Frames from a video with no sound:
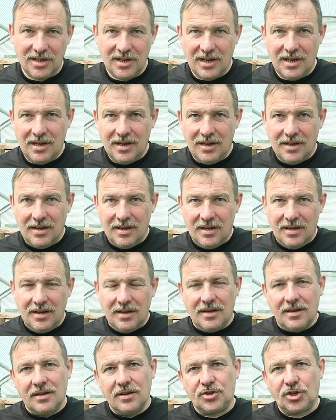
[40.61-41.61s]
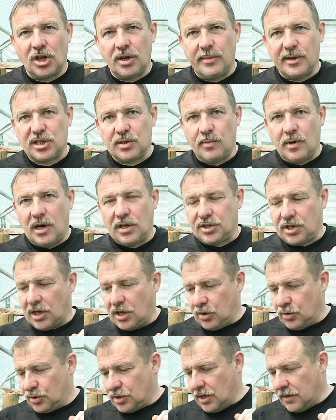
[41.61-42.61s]
I'm going to show you my
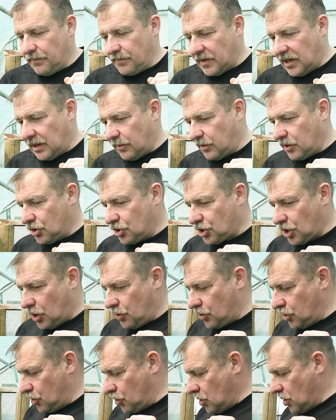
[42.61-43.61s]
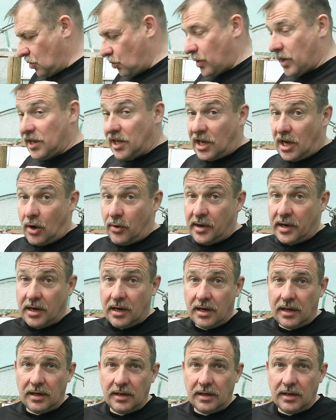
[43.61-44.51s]
tomatoes and I'm going to show you where they're going.